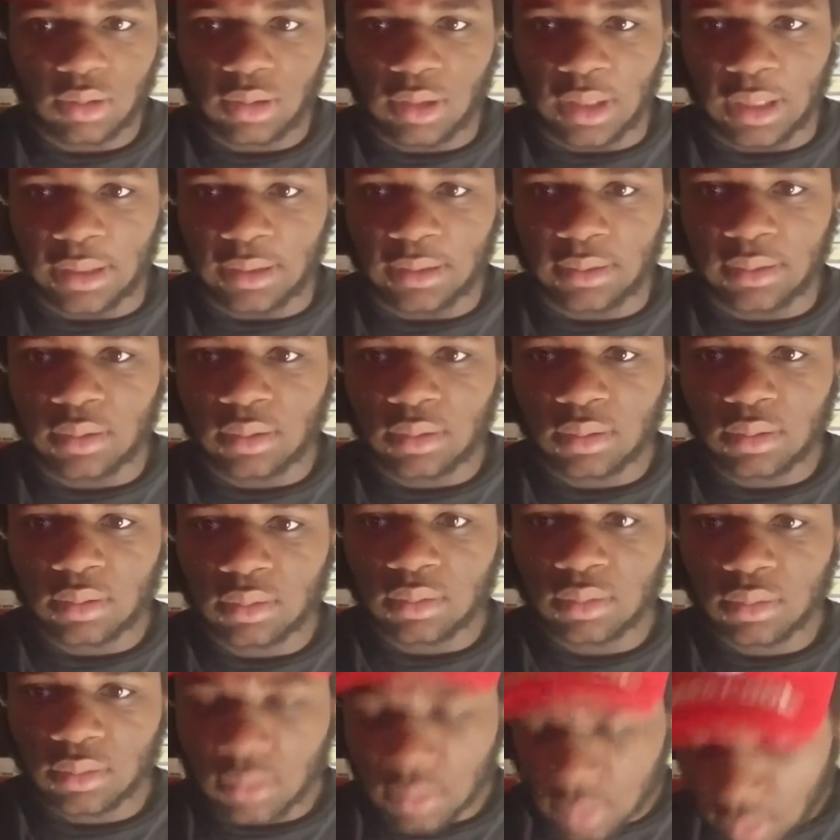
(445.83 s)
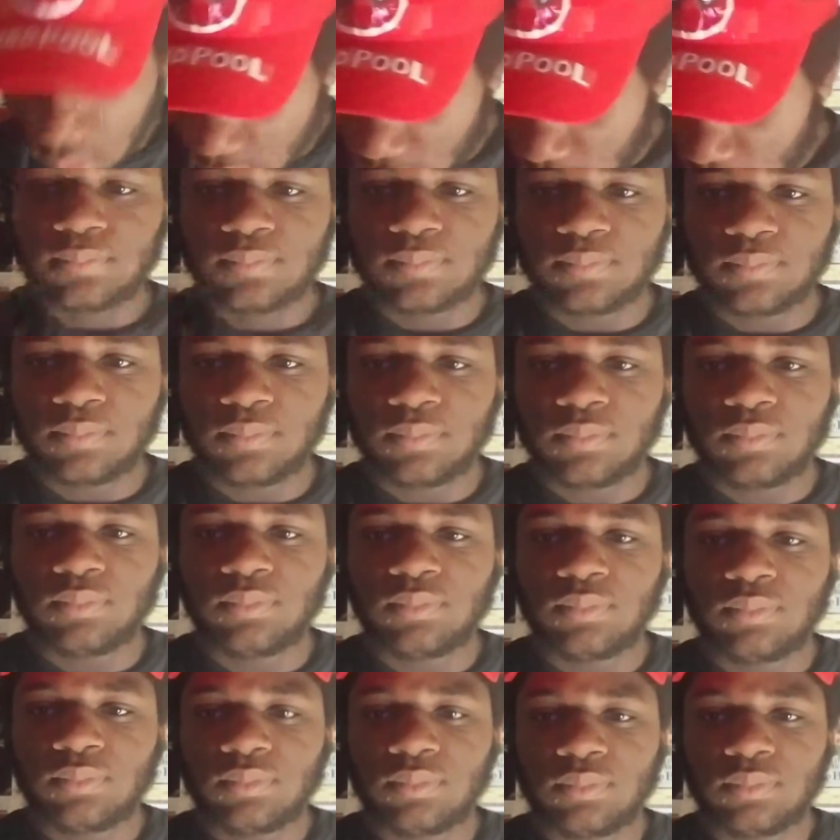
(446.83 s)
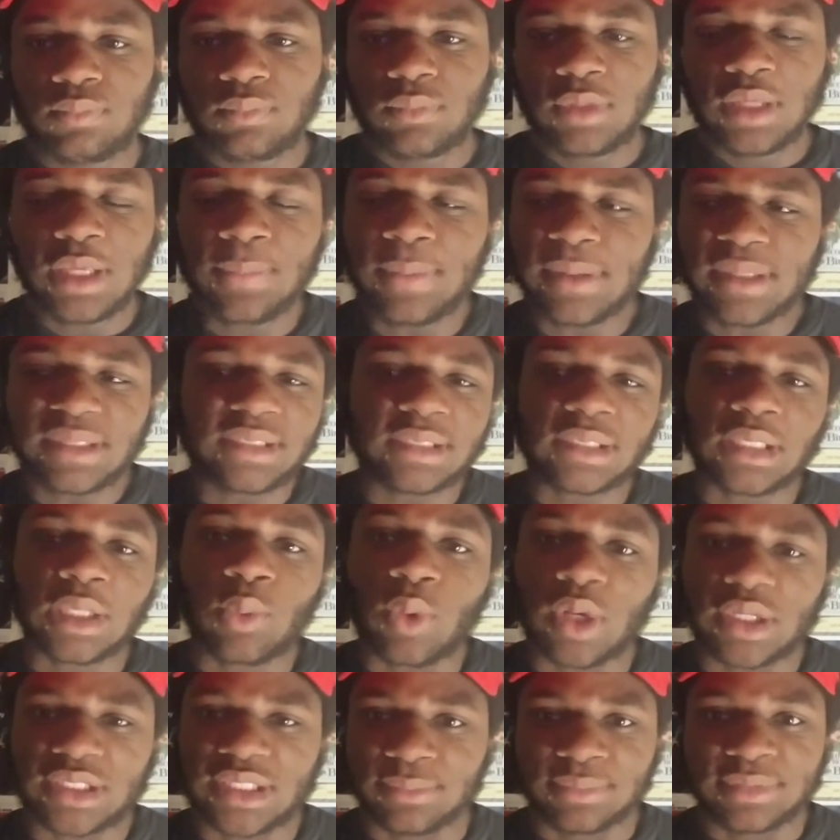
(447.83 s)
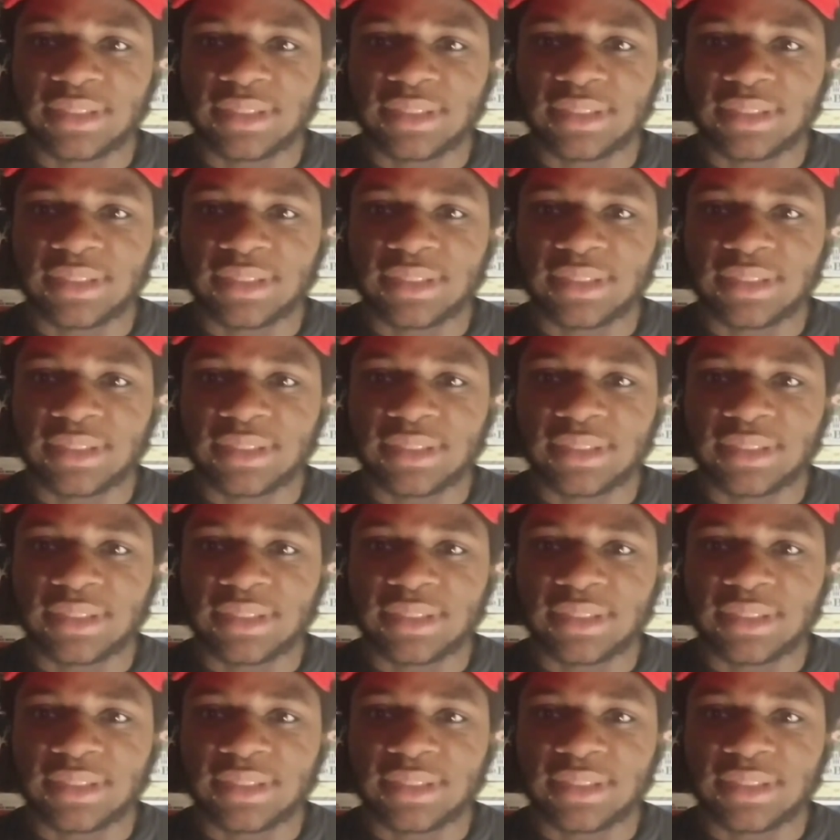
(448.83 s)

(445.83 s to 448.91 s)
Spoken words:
Like, he basically wants him